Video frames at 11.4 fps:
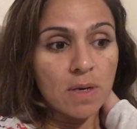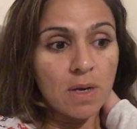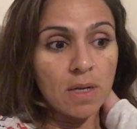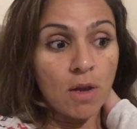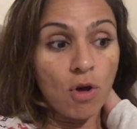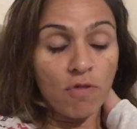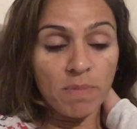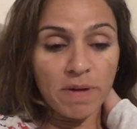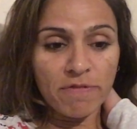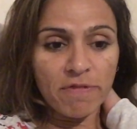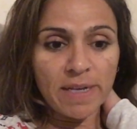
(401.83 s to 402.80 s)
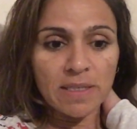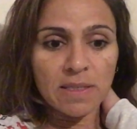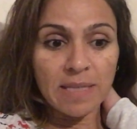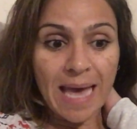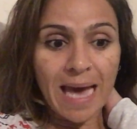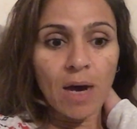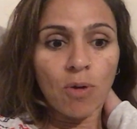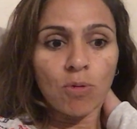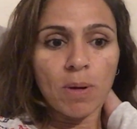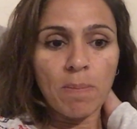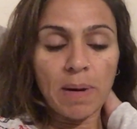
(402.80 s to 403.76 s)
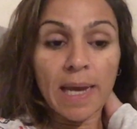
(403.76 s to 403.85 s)
a lot of my friends now
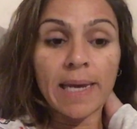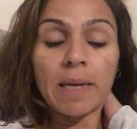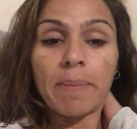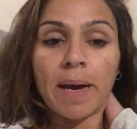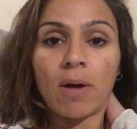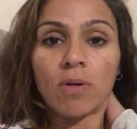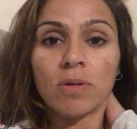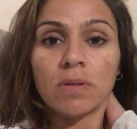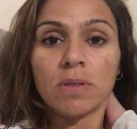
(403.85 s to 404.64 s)
complain about